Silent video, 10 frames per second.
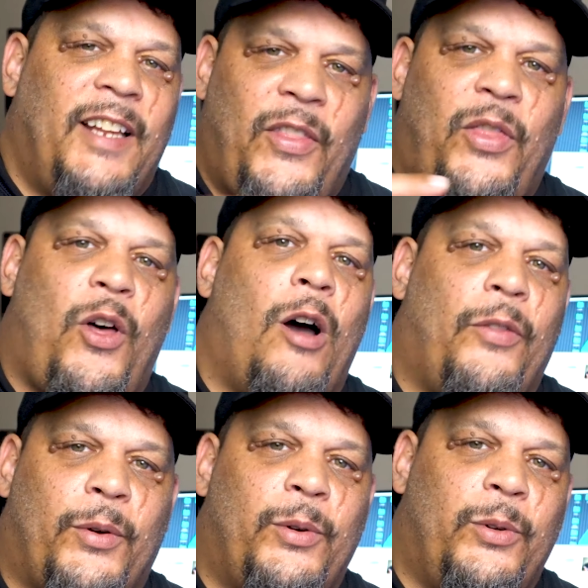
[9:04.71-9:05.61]
and
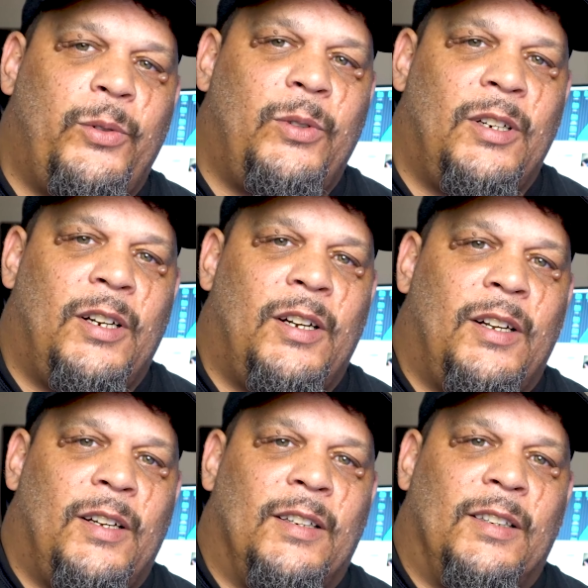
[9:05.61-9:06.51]
thought through,
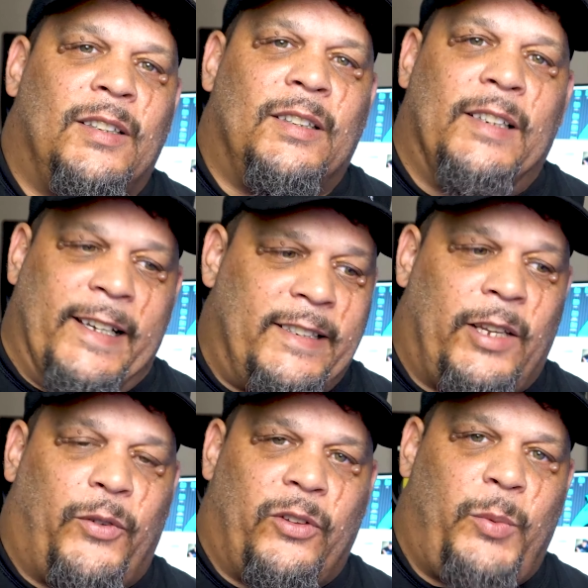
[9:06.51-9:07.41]

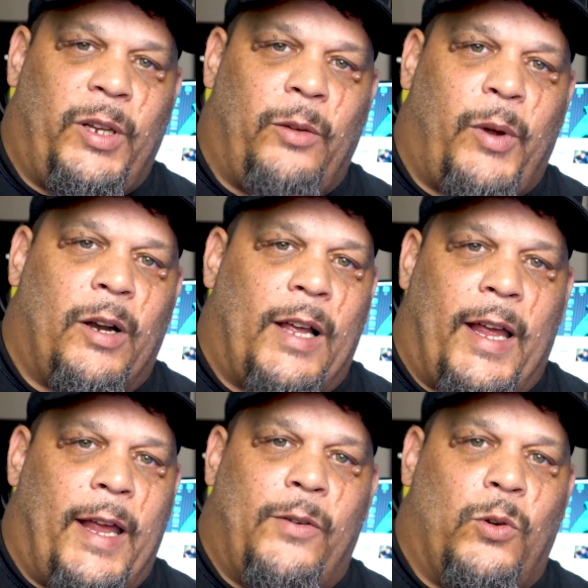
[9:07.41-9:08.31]
except for the speaking part.
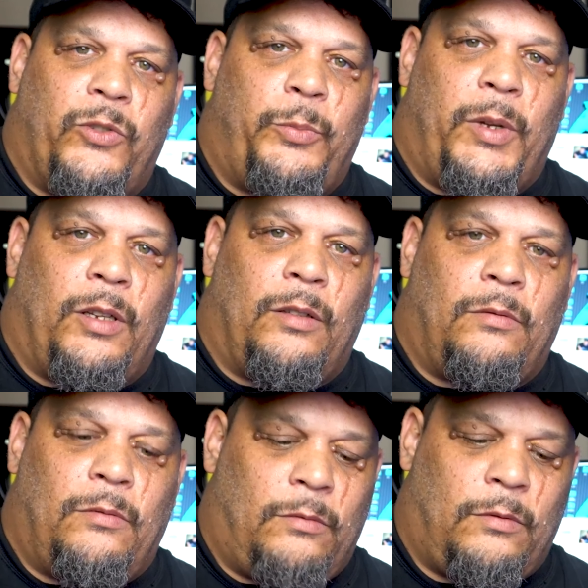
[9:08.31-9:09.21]
I had no
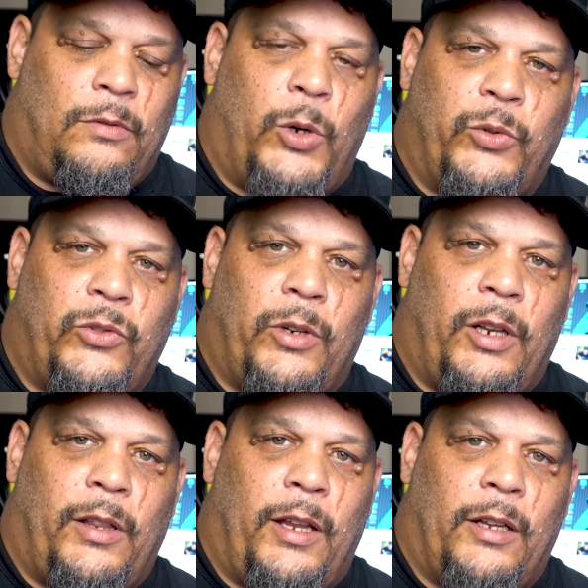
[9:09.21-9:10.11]
speaking notes or
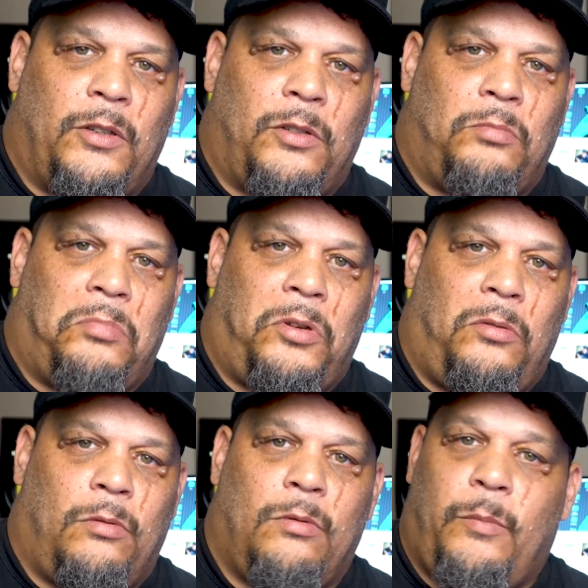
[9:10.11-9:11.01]
anything.
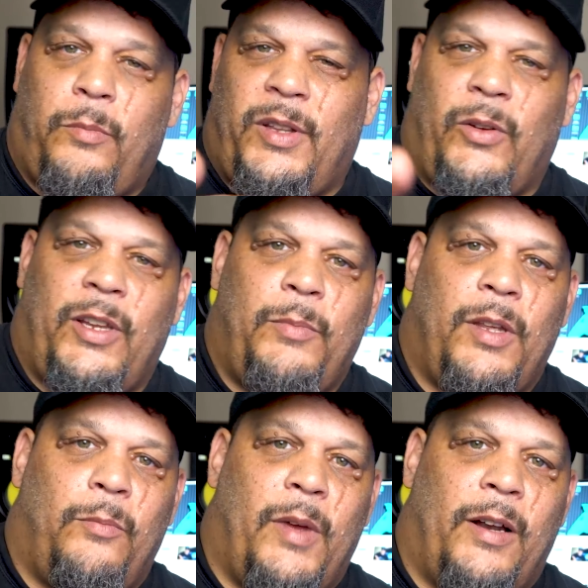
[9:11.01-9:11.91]
But they'll keep
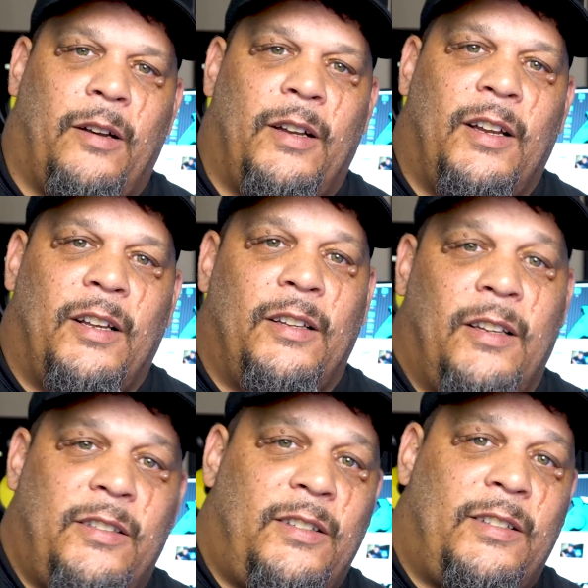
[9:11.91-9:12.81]
getting better.
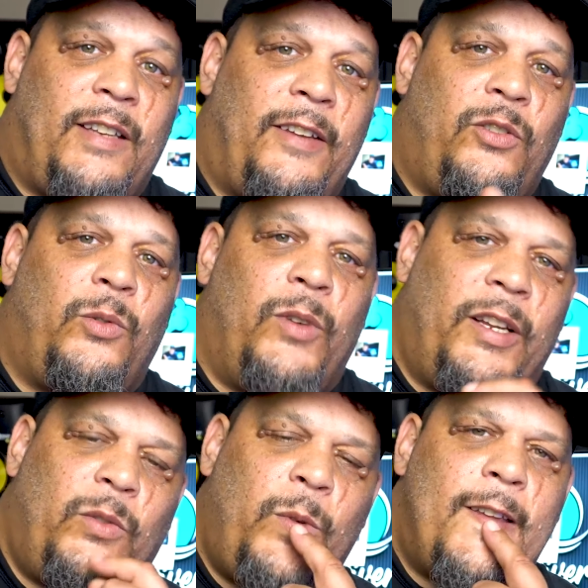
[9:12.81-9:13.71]
Stay tuned.
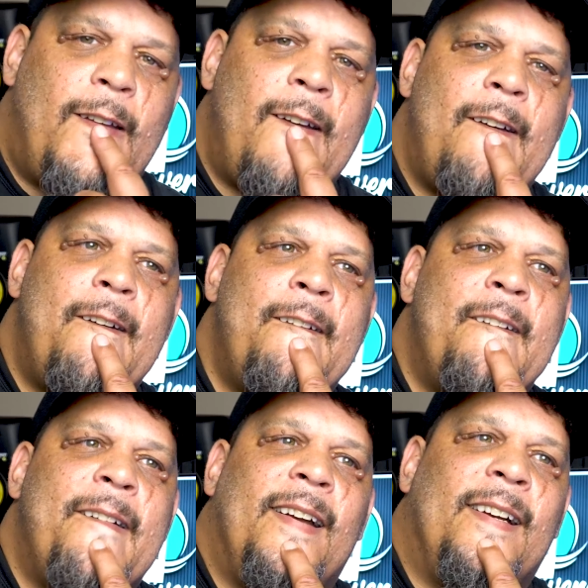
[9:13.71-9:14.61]
Next week,
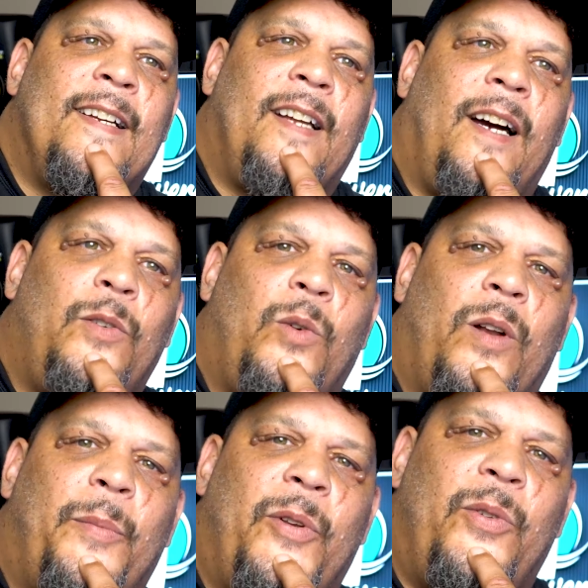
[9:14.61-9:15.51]
I don't know
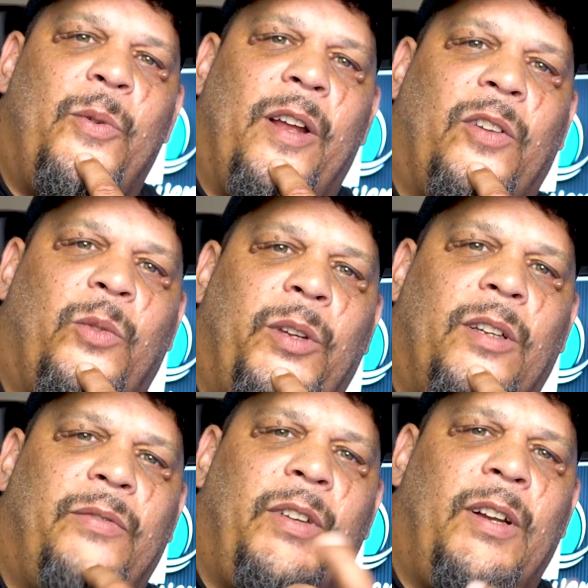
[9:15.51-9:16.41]
what I'm going to do next week.
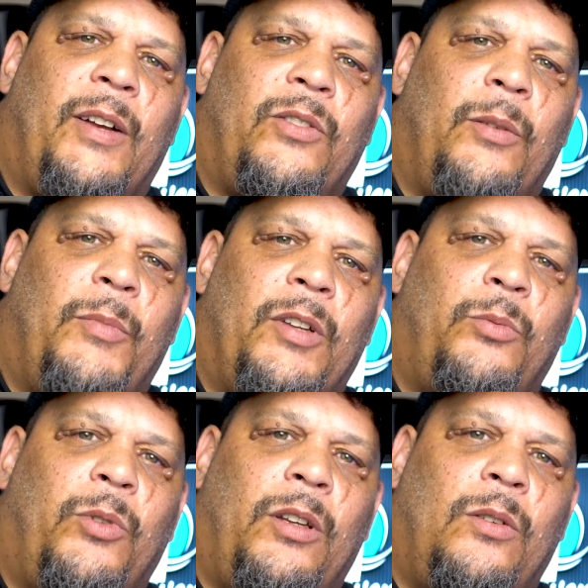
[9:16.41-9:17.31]
Figure out something
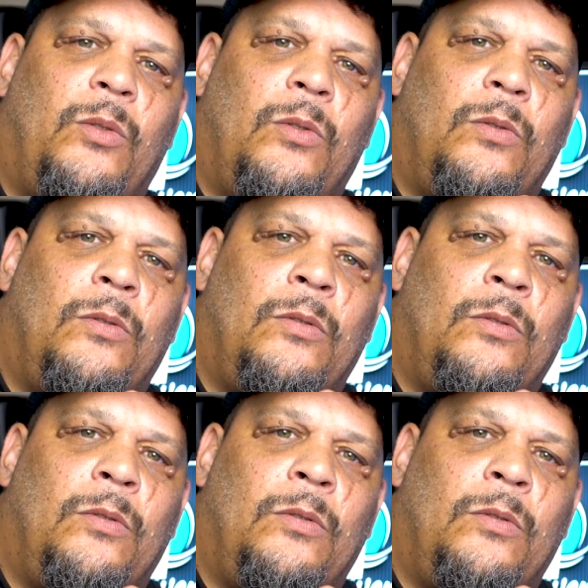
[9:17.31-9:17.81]
that's really cool.